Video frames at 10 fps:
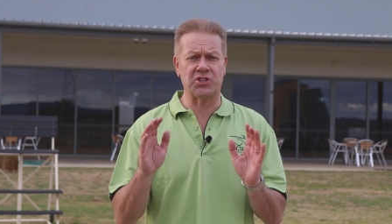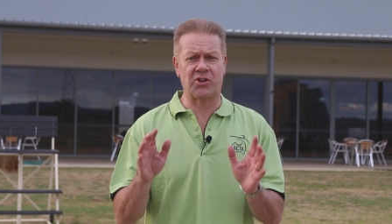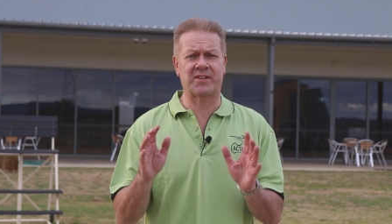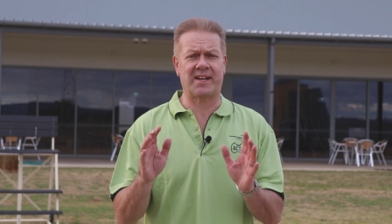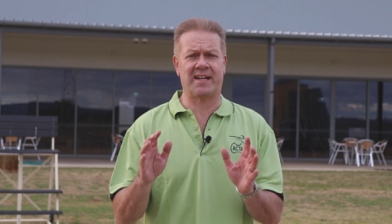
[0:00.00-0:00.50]
of
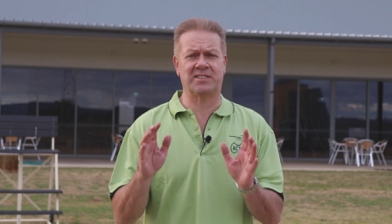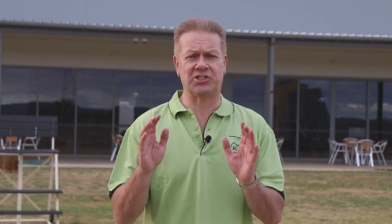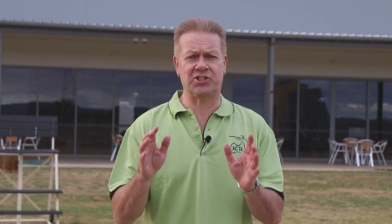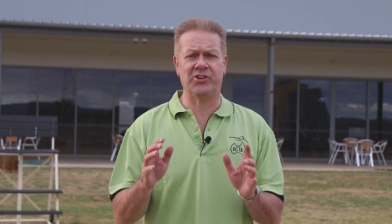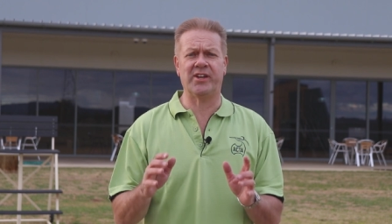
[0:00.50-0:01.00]

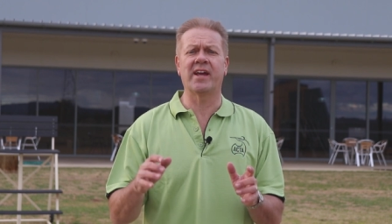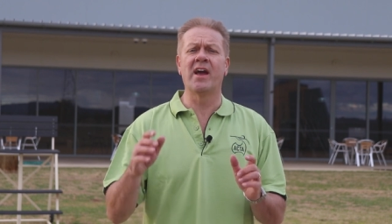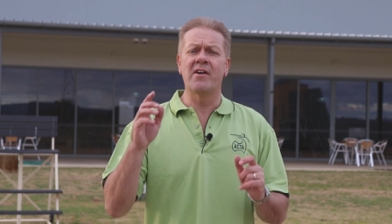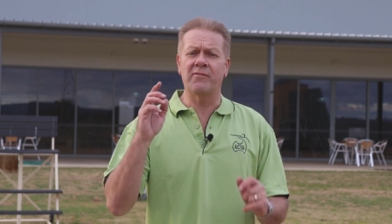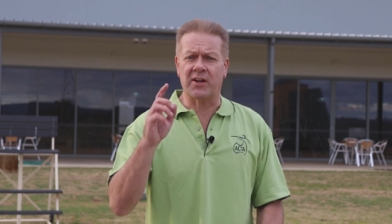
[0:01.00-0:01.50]
shotgun
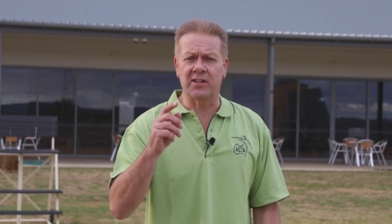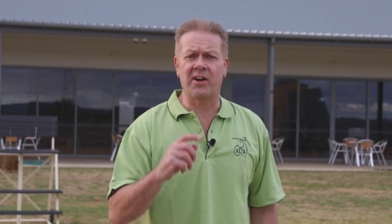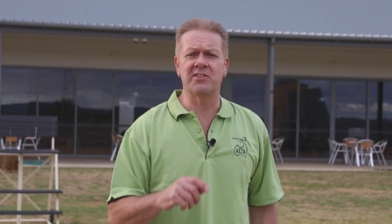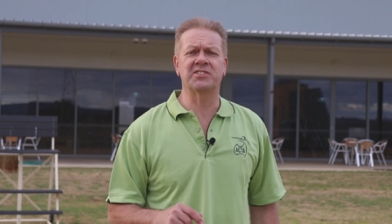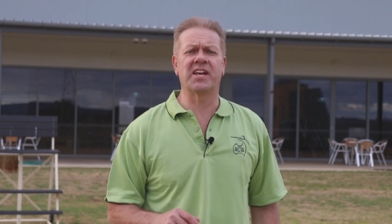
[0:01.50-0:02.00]
shooting for
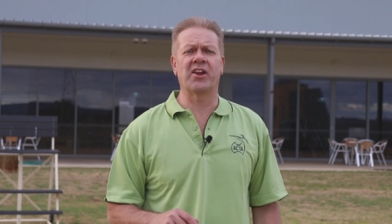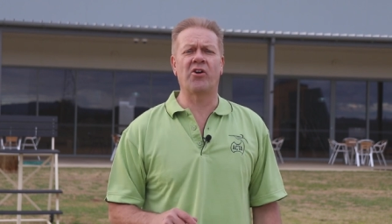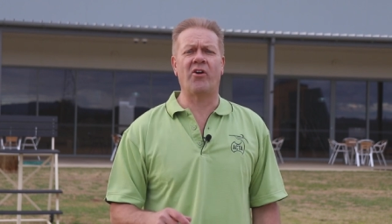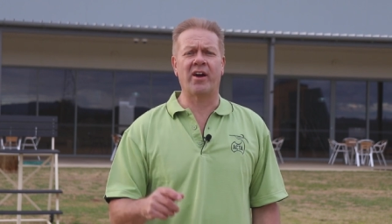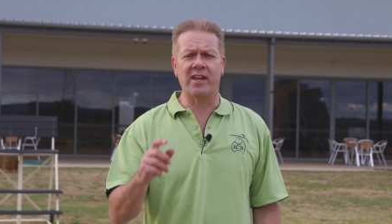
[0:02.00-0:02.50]
closing
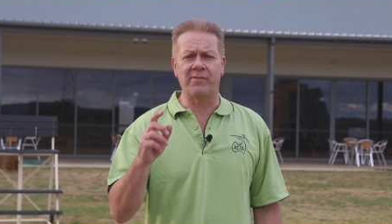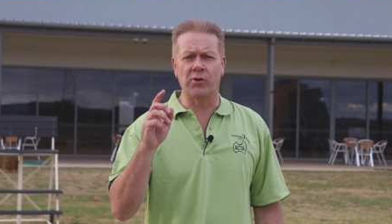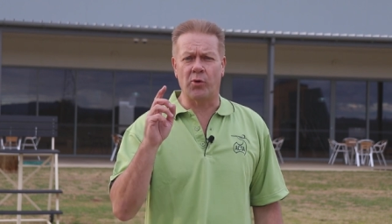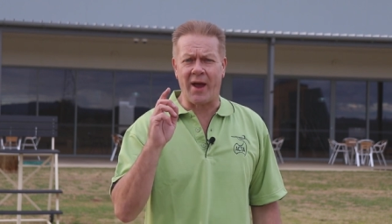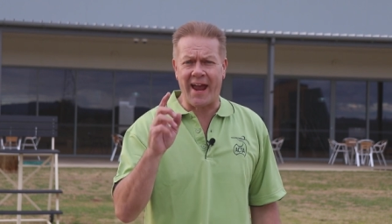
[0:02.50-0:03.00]
an eye
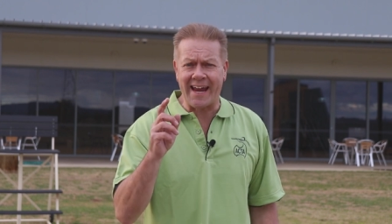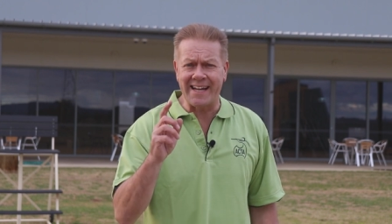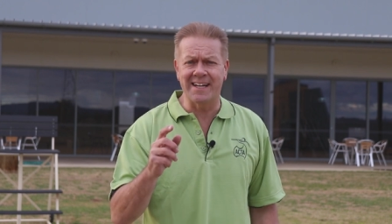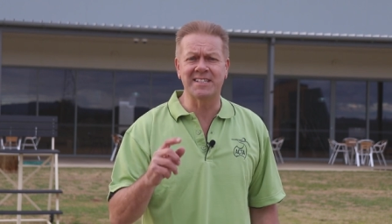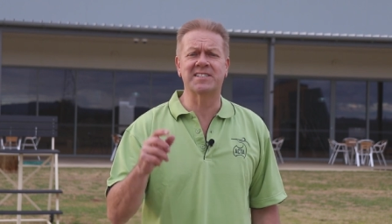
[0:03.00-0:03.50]
if your
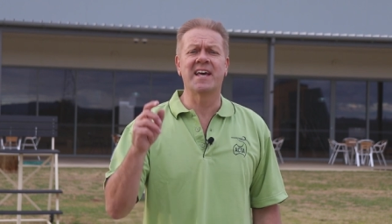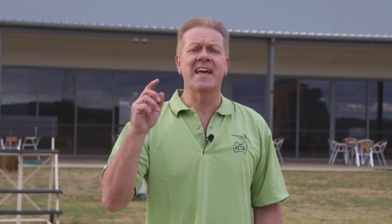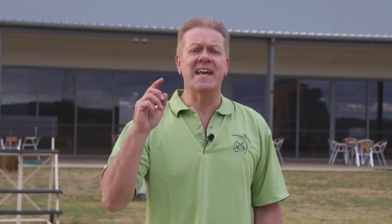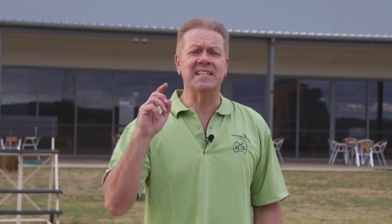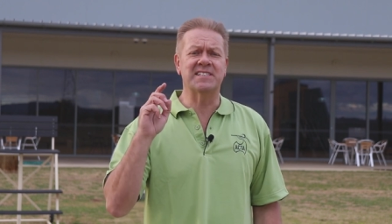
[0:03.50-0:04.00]
handiness
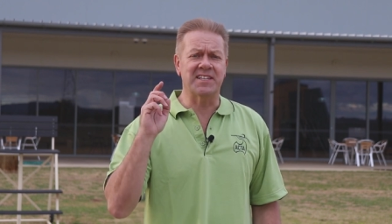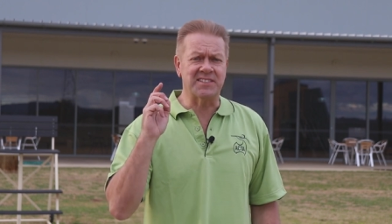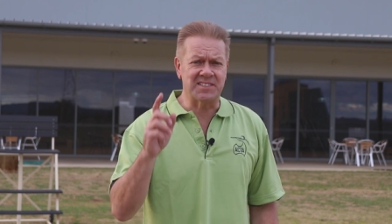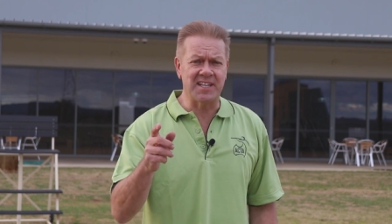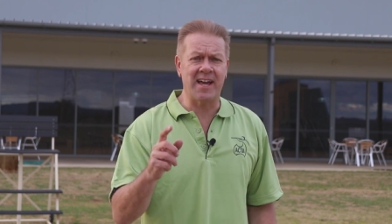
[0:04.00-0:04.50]
is
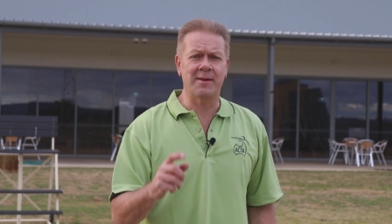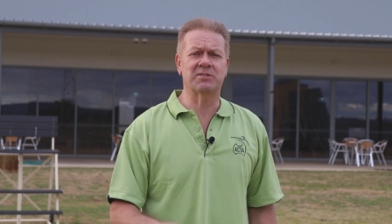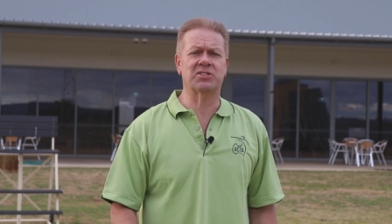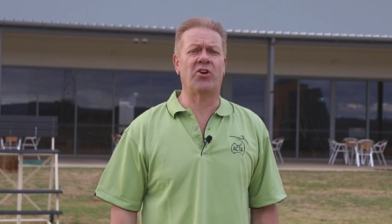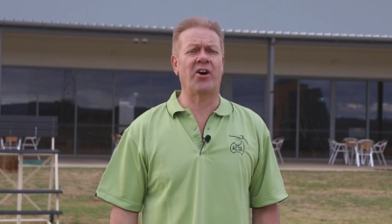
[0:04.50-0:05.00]
the
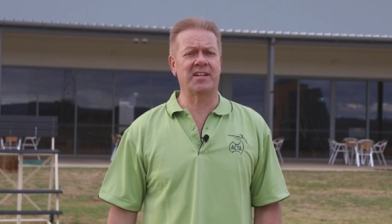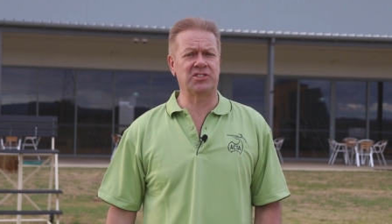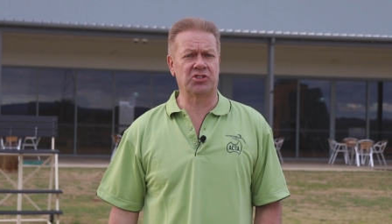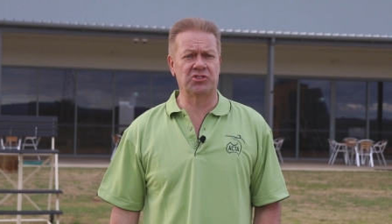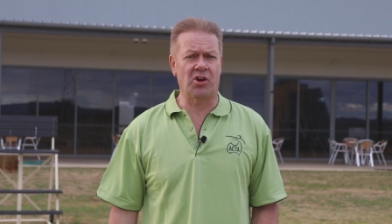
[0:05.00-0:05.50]
same
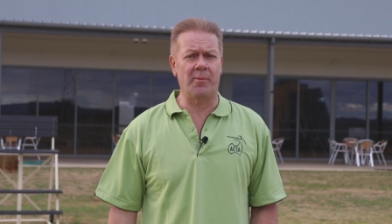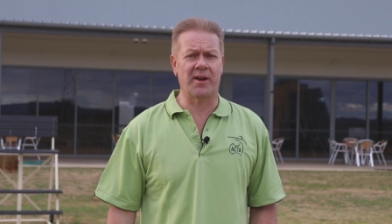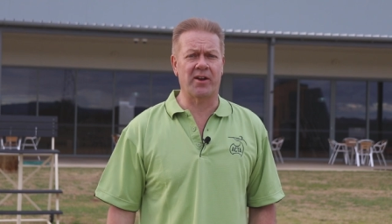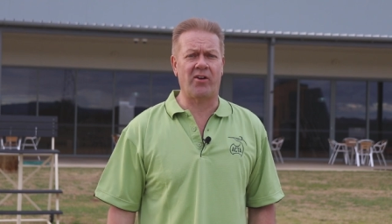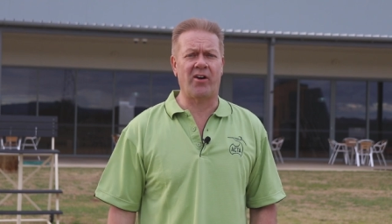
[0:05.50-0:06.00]
side as your
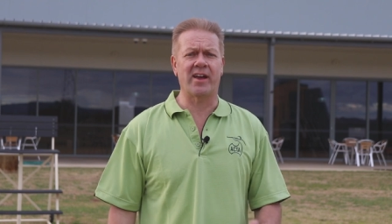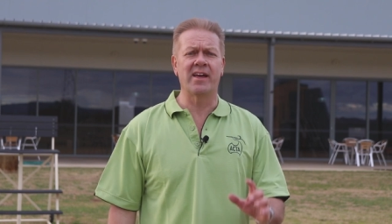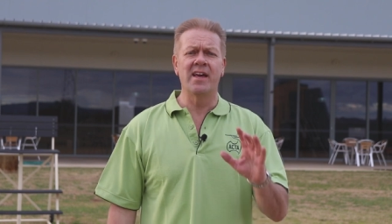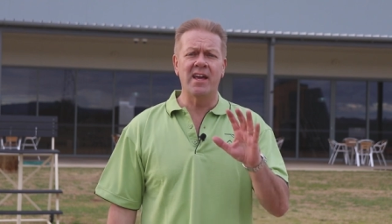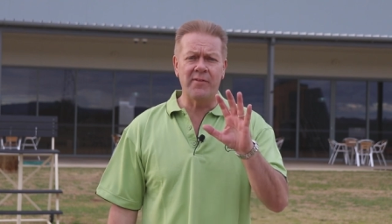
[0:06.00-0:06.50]
dominant eye.